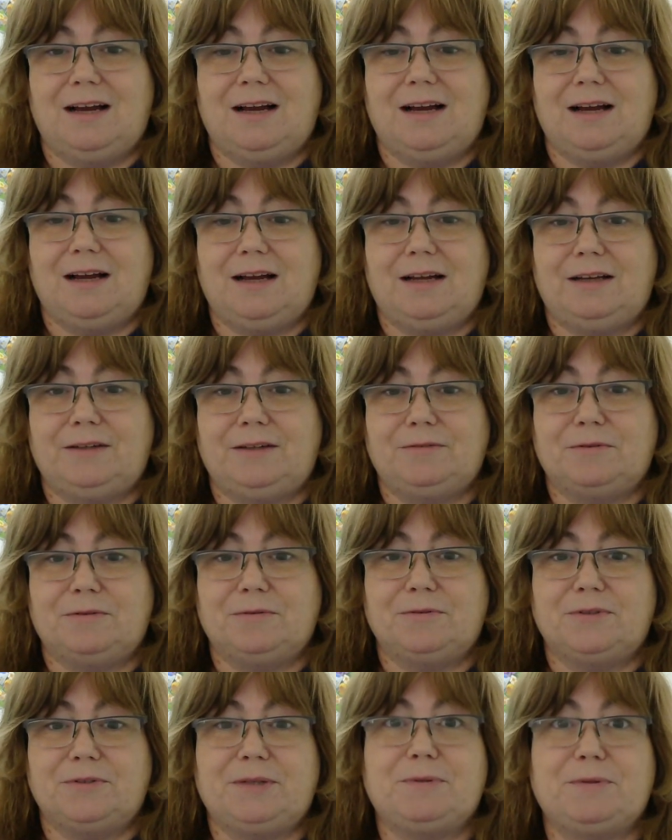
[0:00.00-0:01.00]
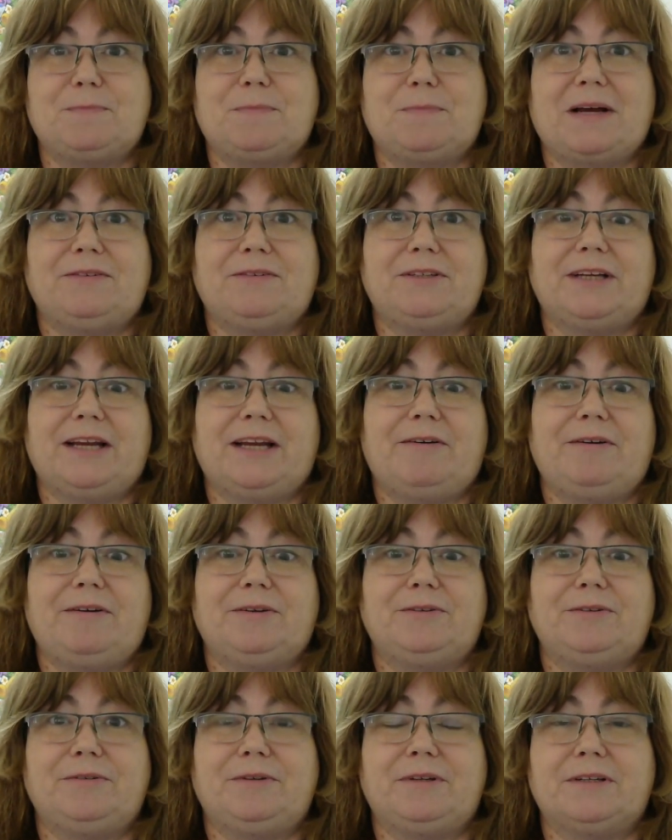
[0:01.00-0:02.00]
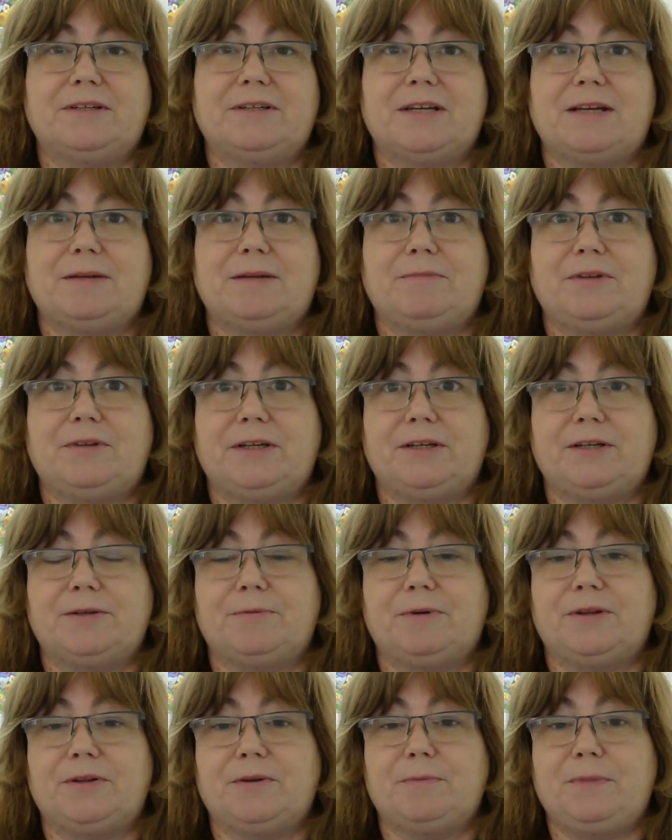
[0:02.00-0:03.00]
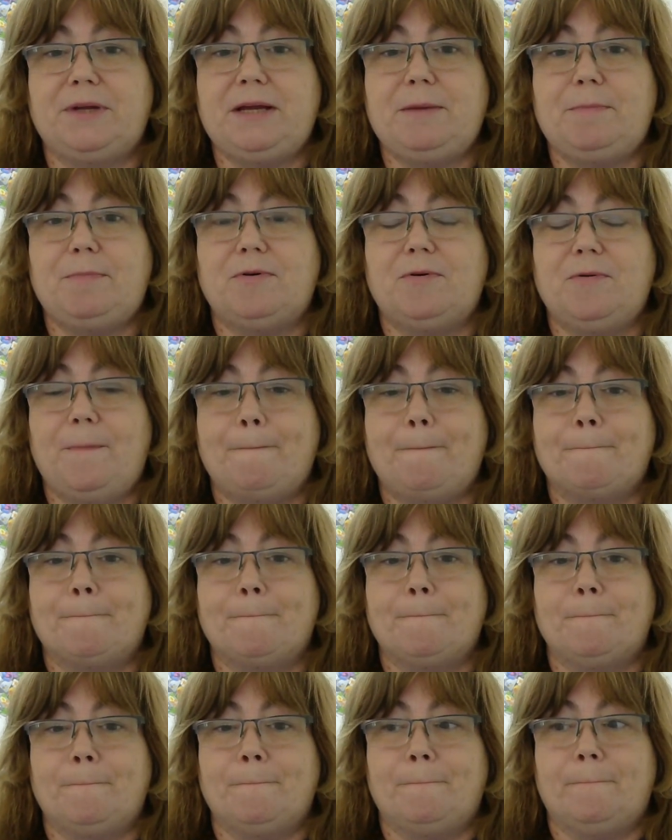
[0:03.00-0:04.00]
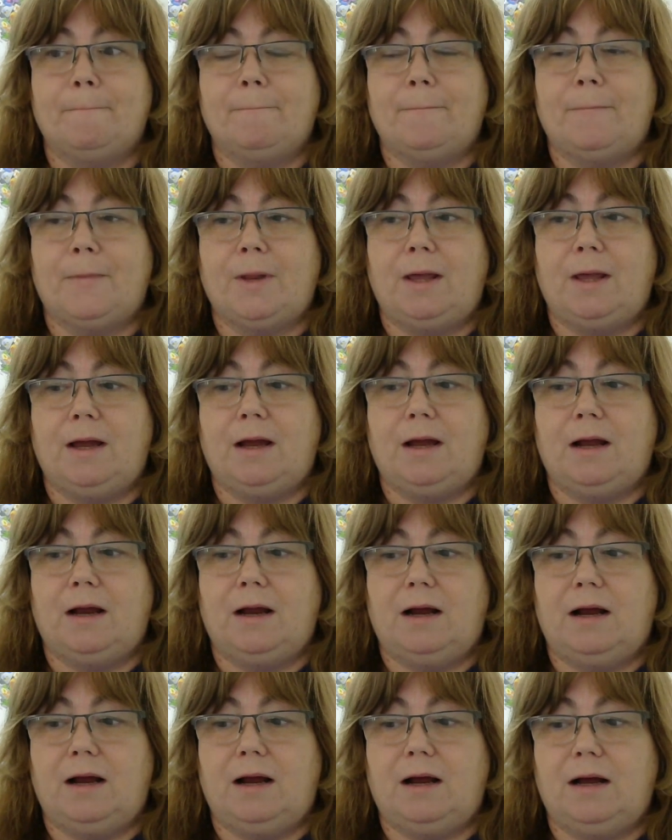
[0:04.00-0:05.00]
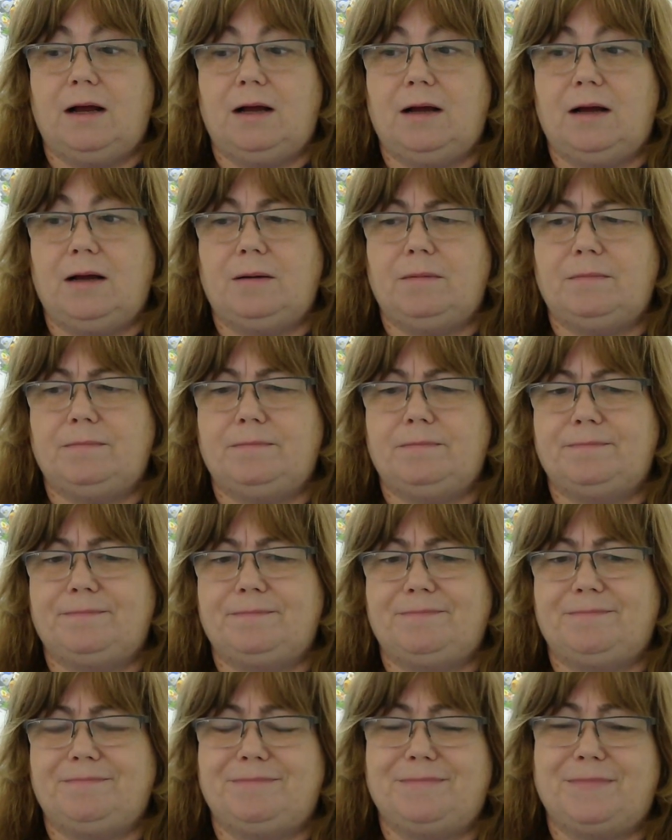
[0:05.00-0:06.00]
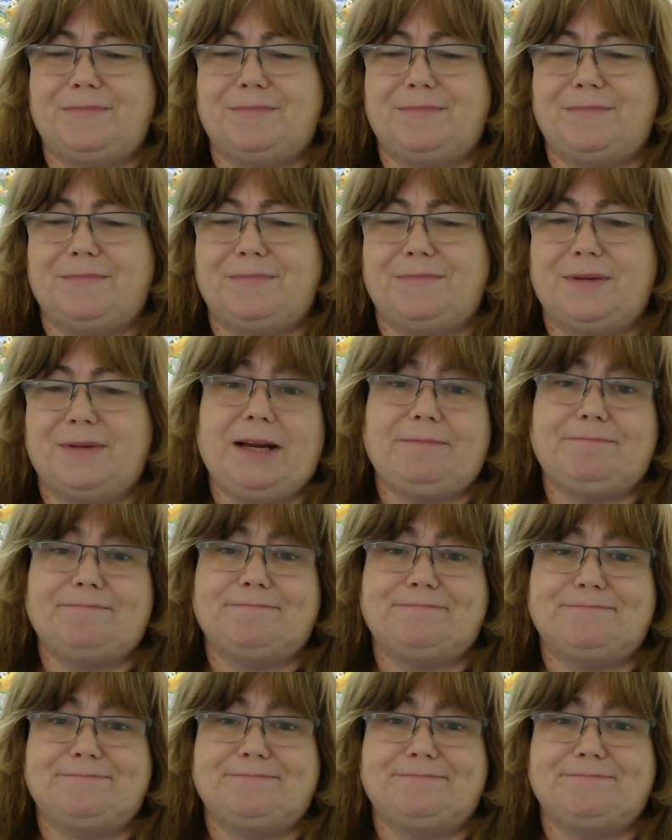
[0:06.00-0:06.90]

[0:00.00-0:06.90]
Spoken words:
And of course, he was bound to carry on doing the same thing to other people. But anyway,